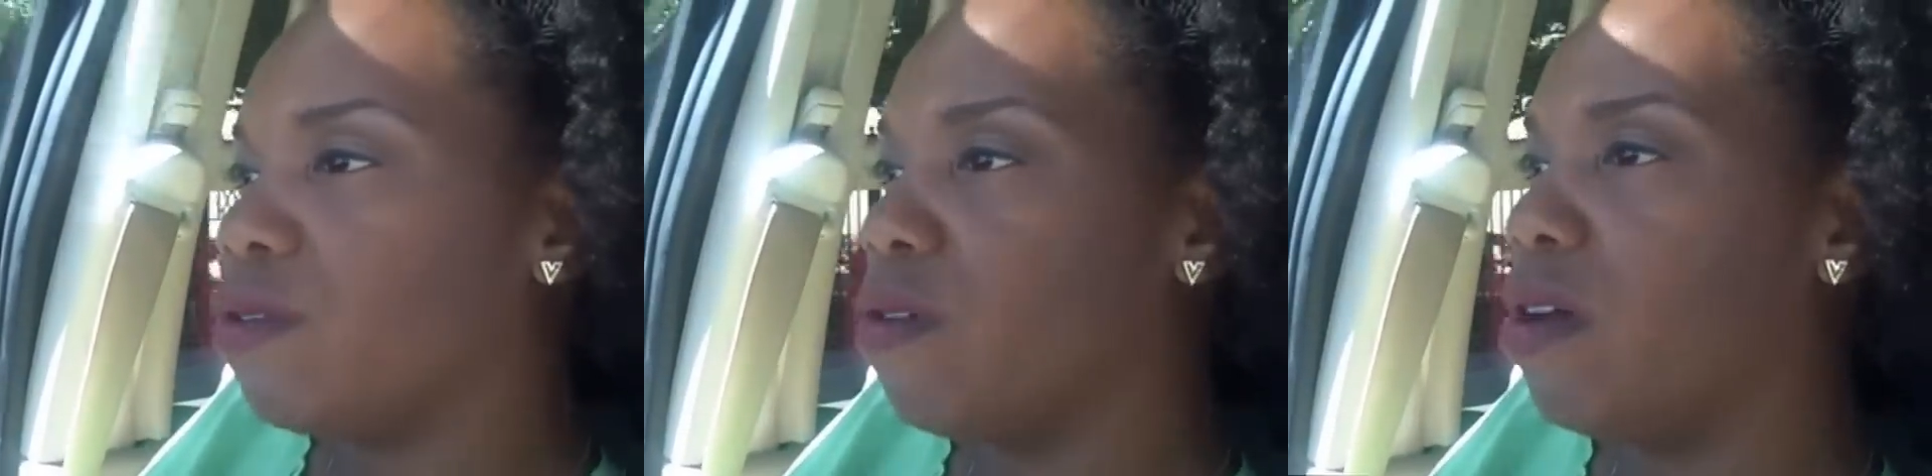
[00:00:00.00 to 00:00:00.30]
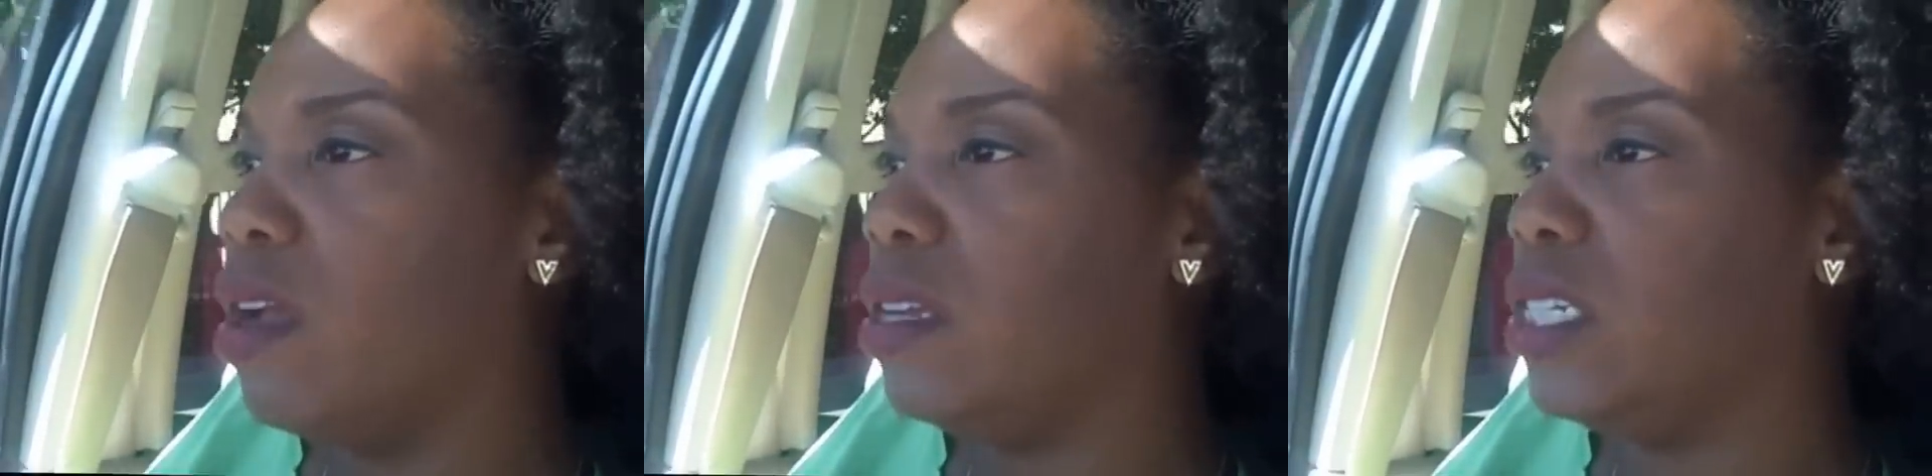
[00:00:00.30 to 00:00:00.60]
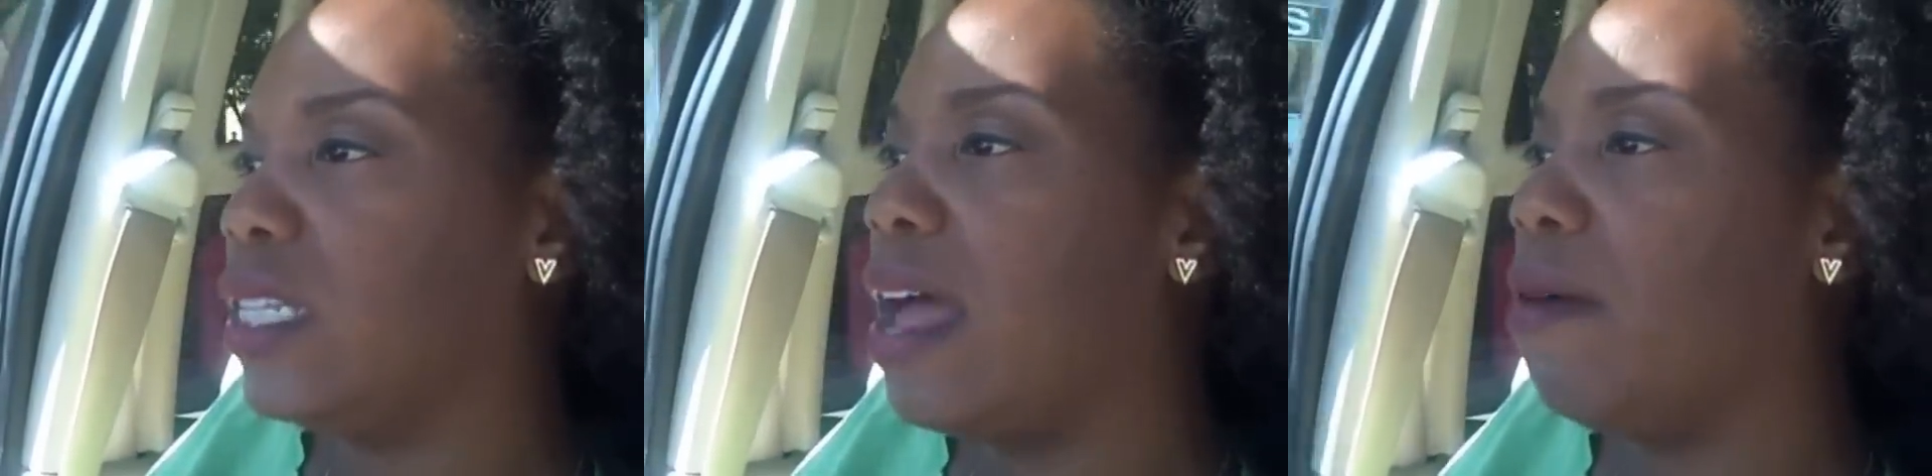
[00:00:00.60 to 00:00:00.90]
on
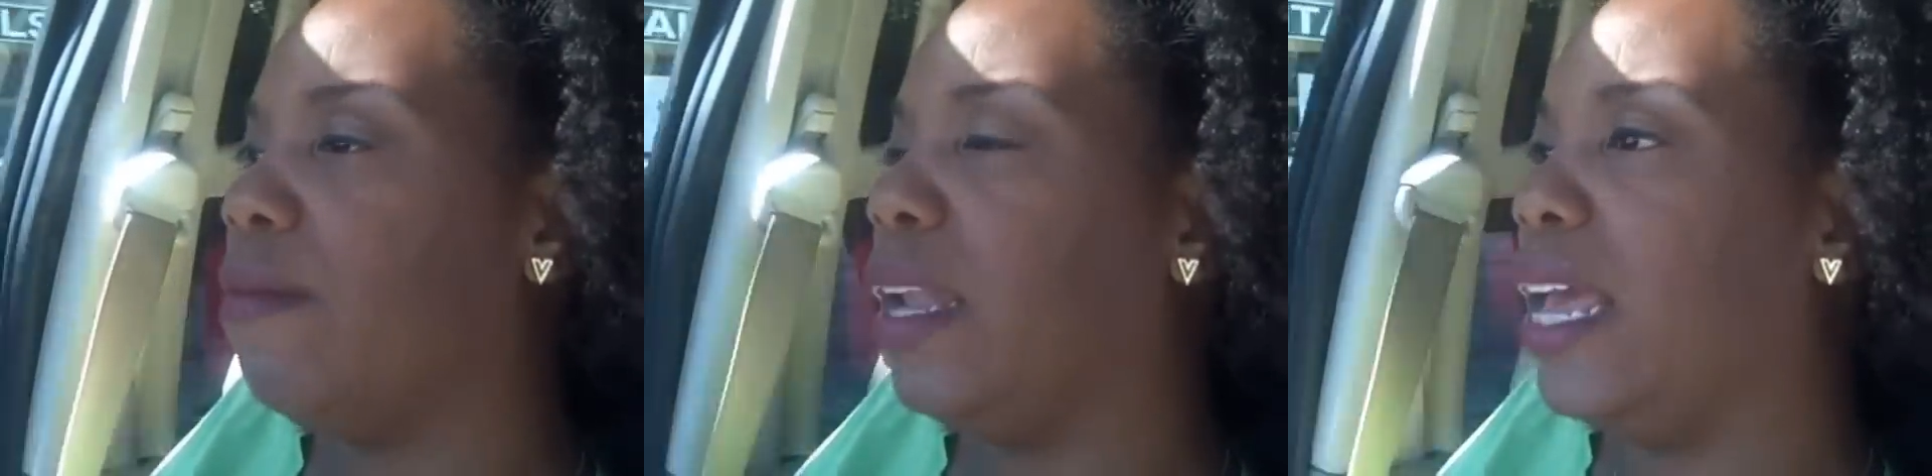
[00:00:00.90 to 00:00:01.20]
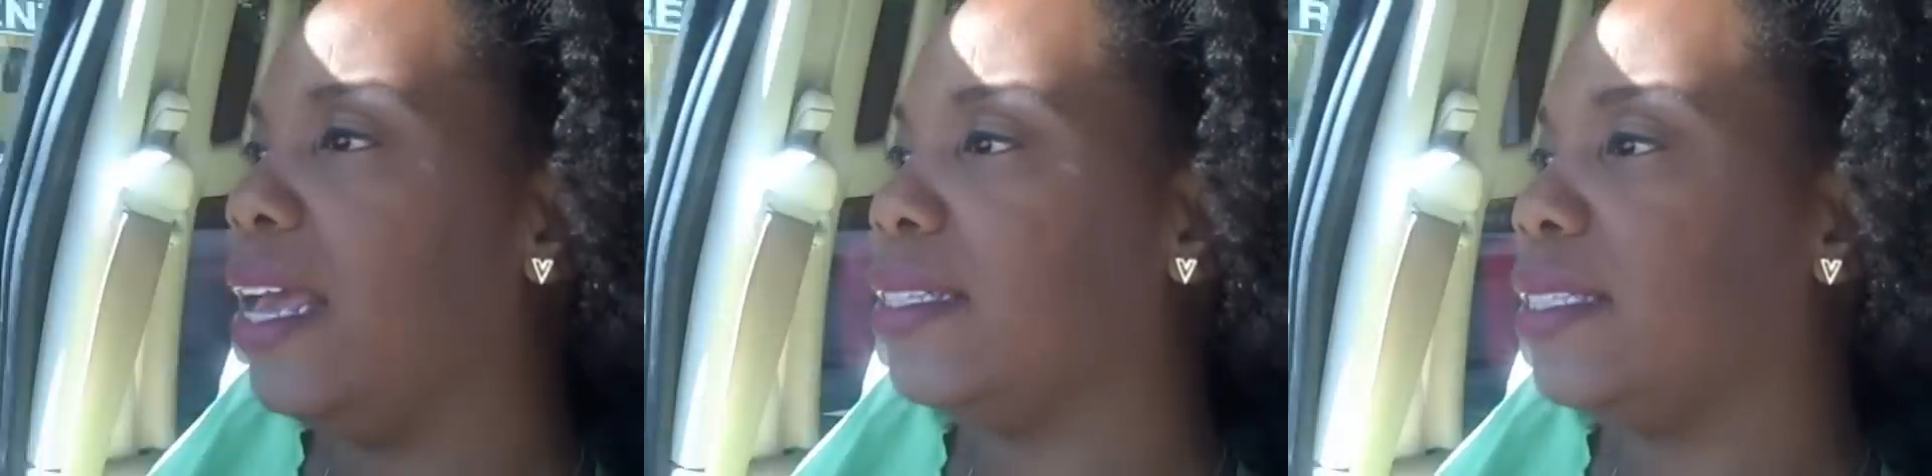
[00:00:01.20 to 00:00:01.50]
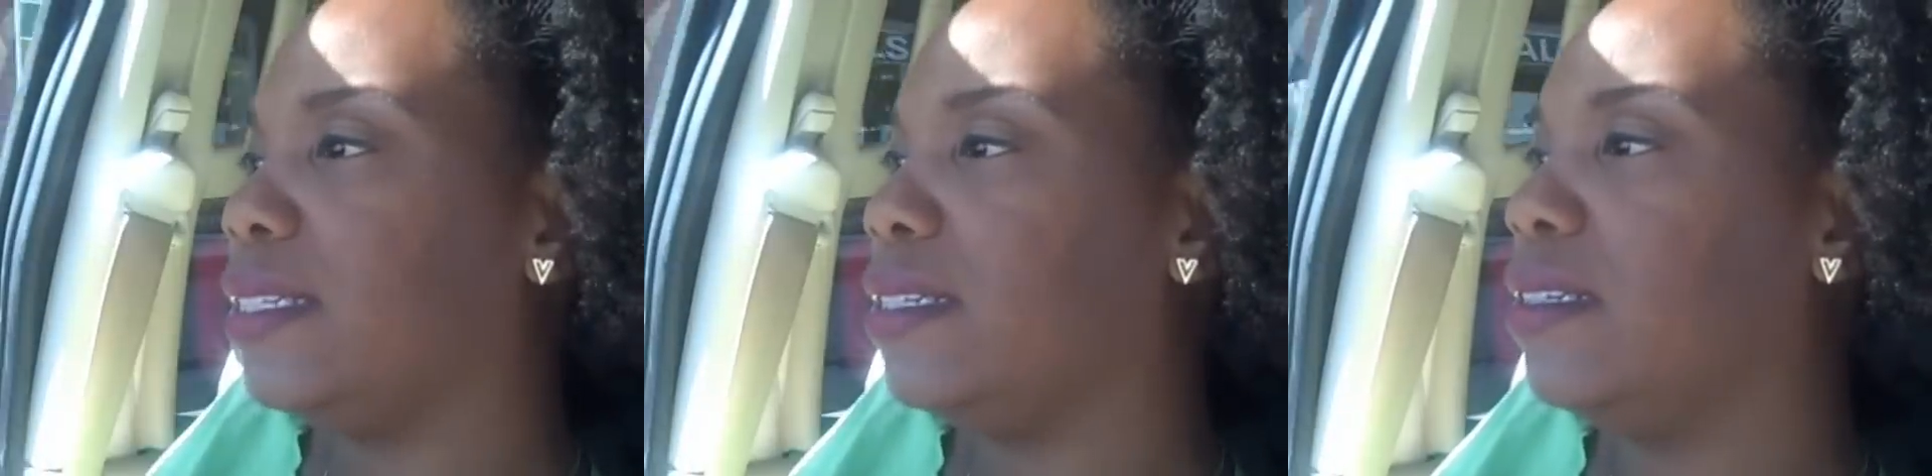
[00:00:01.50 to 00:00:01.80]
just how
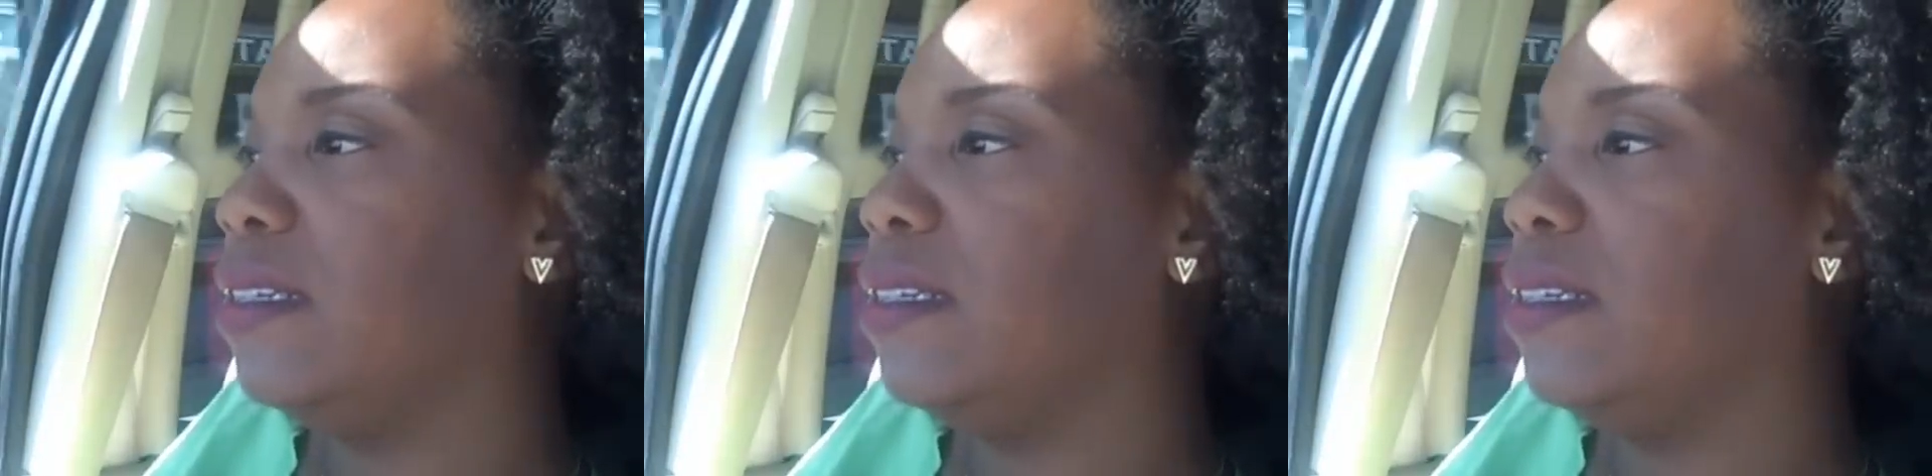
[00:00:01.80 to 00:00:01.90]
blessed